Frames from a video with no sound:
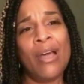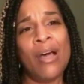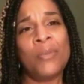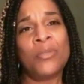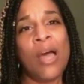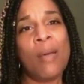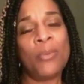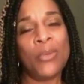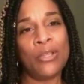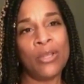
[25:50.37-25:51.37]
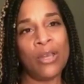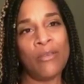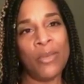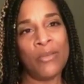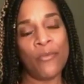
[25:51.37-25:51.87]
Tom had been looking
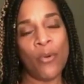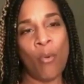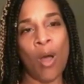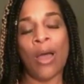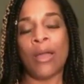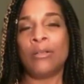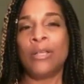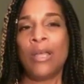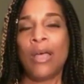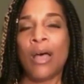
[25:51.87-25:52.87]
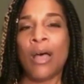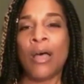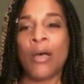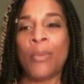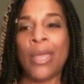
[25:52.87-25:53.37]
at me for a while.
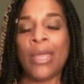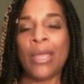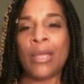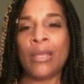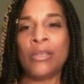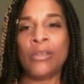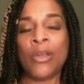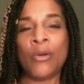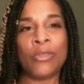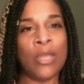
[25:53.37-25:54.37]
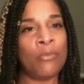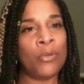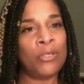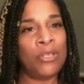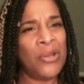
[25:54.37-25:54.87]
And they
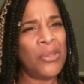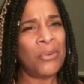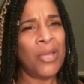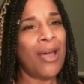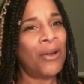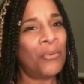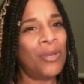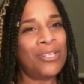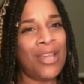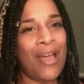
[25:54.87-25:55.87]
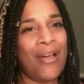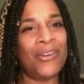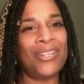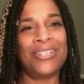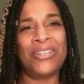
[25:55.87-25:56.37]
would kind of reach
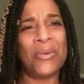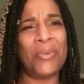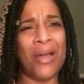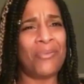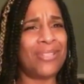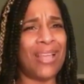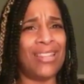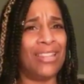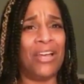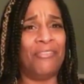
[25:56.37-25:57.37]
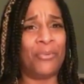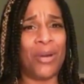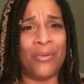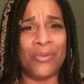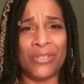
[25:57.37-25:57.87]
out and, but I loved what
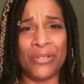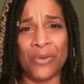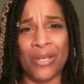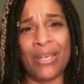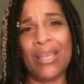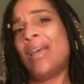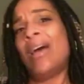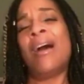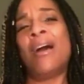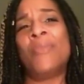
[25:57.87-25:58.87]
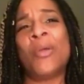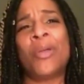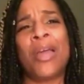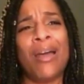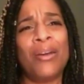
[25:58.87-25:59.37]
I was doing. They
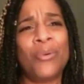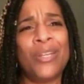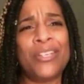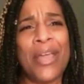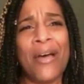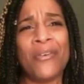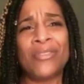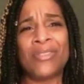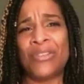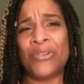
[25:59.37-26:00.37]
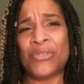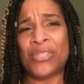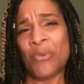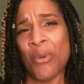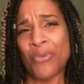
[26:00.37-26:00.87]
would kind of reach out and,
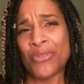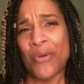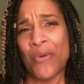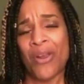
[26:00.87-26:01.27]
see what was going